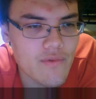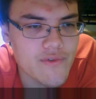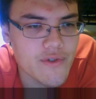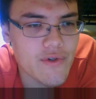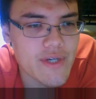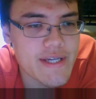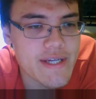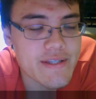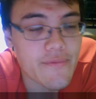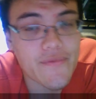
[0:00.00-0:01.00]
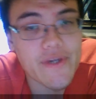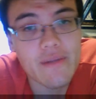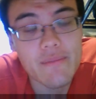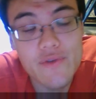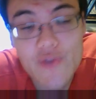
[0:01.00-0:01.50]
Degrees of
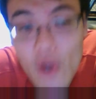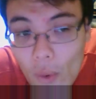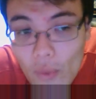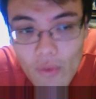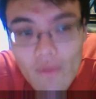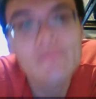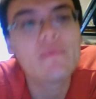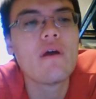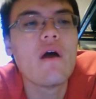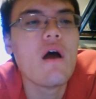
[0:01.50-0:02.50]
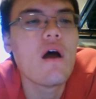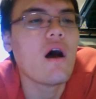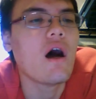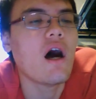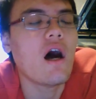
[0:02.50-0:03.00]
freedom total
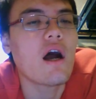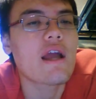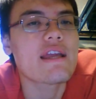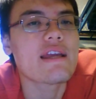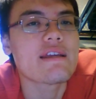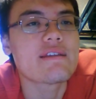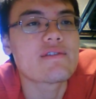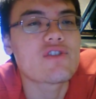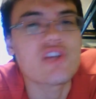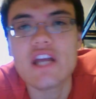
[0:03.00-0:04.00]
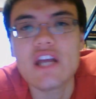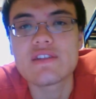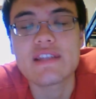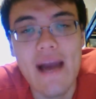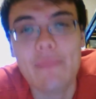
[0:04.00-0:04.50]
is
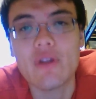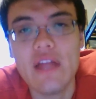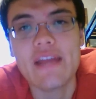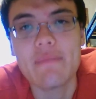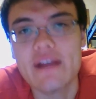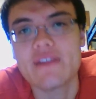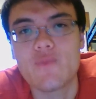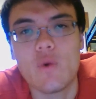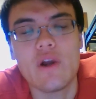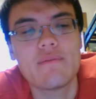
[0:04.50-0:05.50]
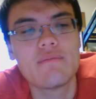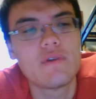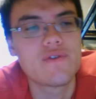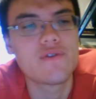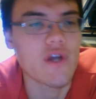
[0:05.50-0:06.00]
just capital N minus 1.
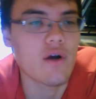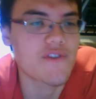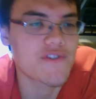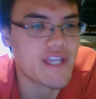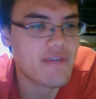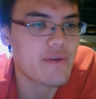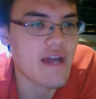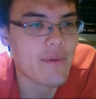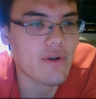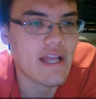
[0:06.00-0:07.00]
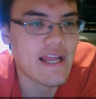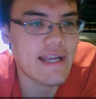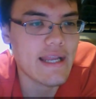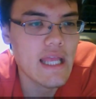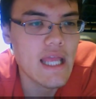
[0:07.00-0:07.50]
So since they give you capital
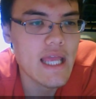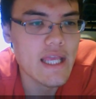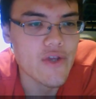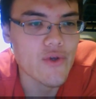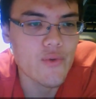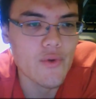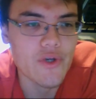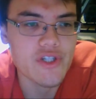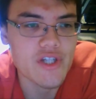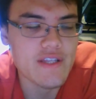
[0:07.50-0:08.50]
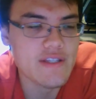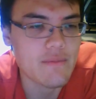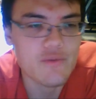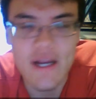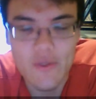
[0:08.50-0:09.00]
N, you would just
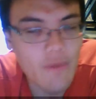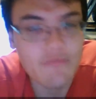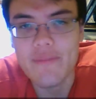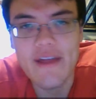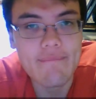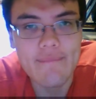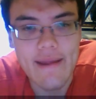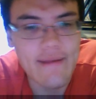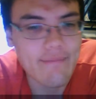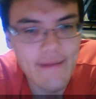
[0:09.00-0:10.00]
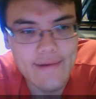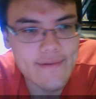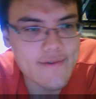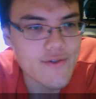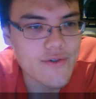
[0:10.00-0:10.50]
subtract 1 from that, and that
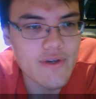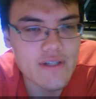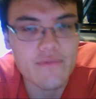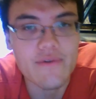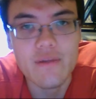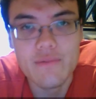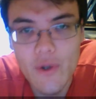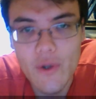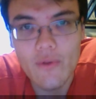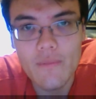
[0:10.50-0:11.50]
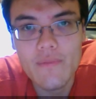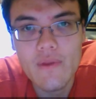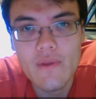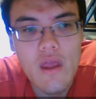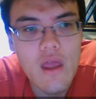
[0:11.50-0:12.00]
is your degrees of freedom total.
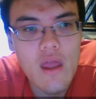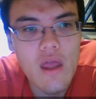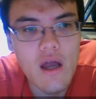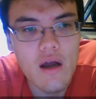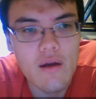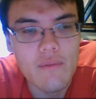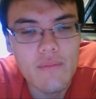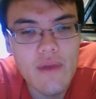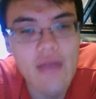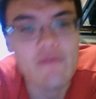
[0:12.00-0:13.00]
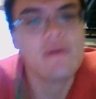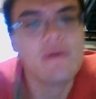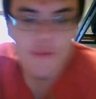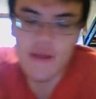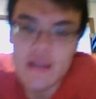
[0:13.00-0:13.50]
And
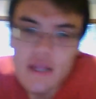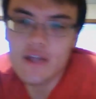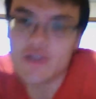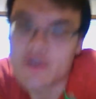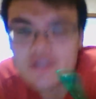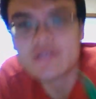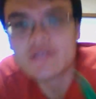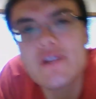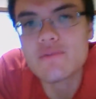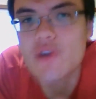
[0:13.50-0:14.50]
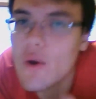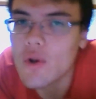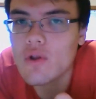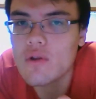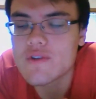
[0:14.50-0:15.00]
remember that degrees of freedom
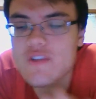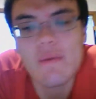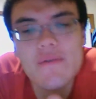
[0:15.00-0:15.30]
total, sum